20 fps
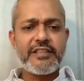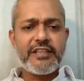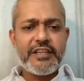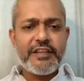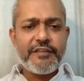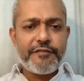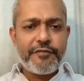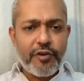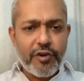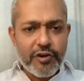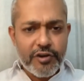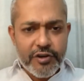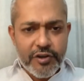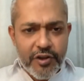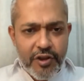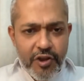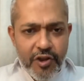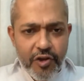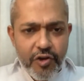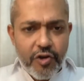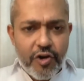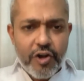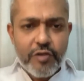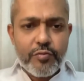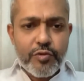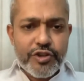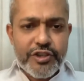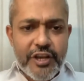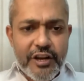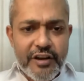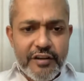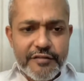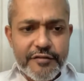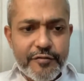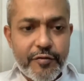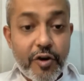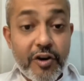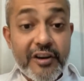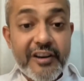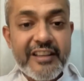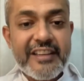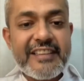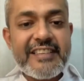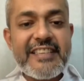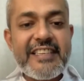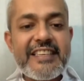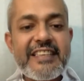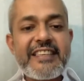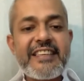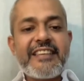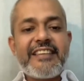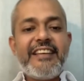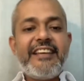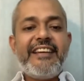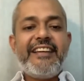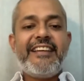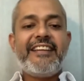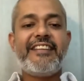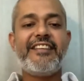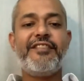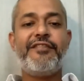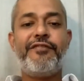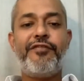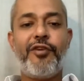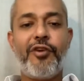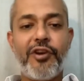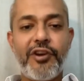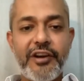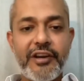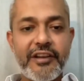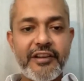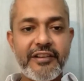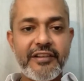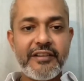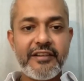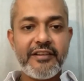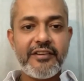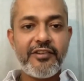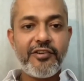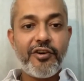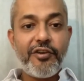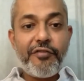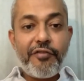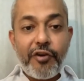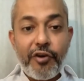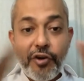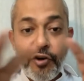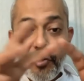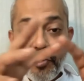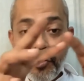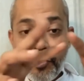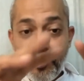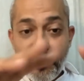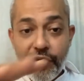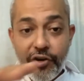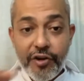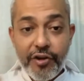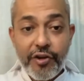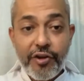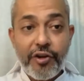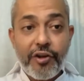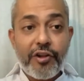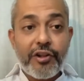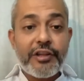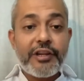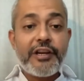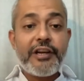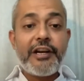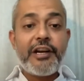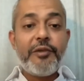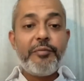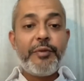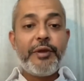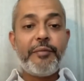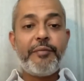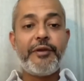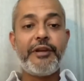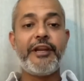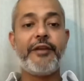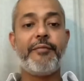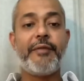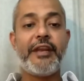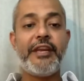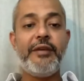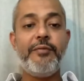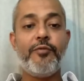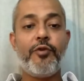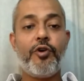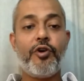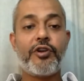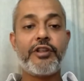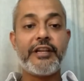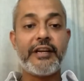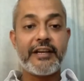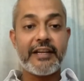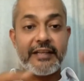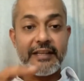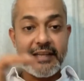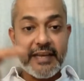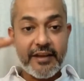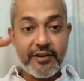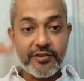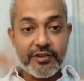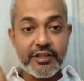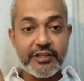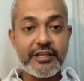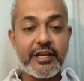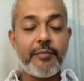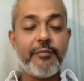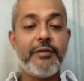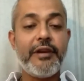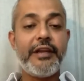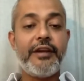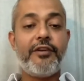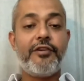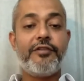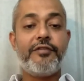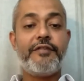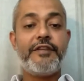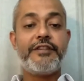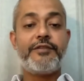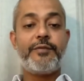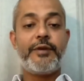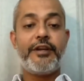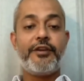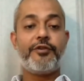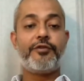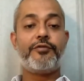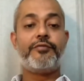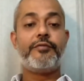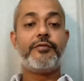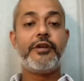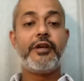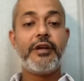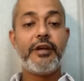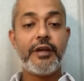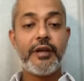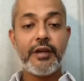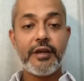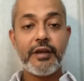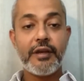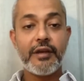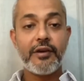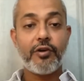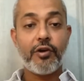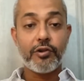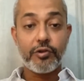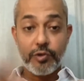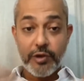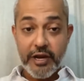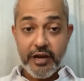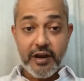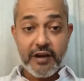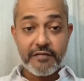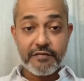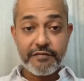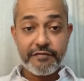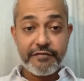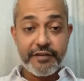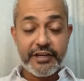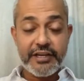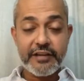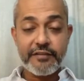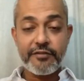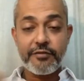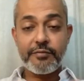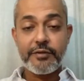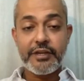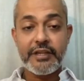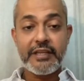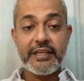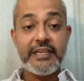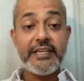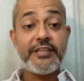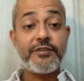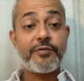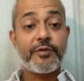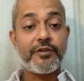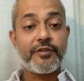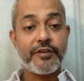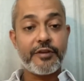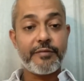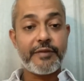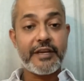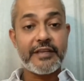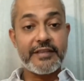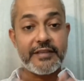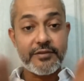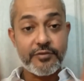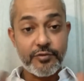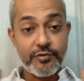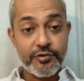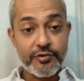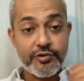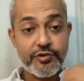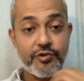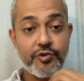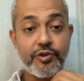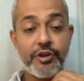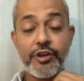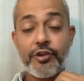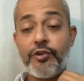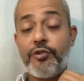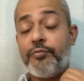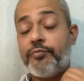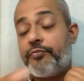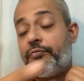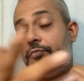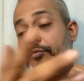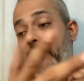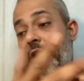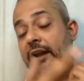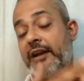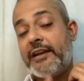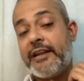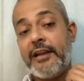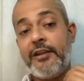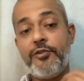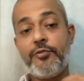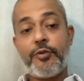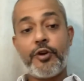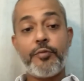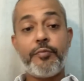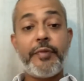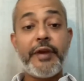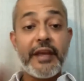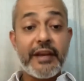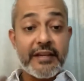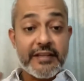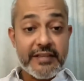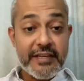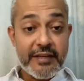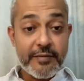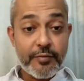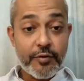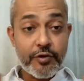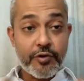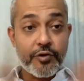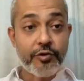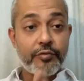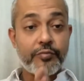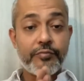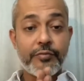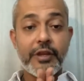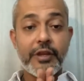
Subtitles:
Sharif's fault or Musharraf's fault? This is the fault of all the little people and many more that are there on the thumbnail of this video. Although I can't fit everybody, each one of them has his own story. I'll tell you about Benazir Bhutto.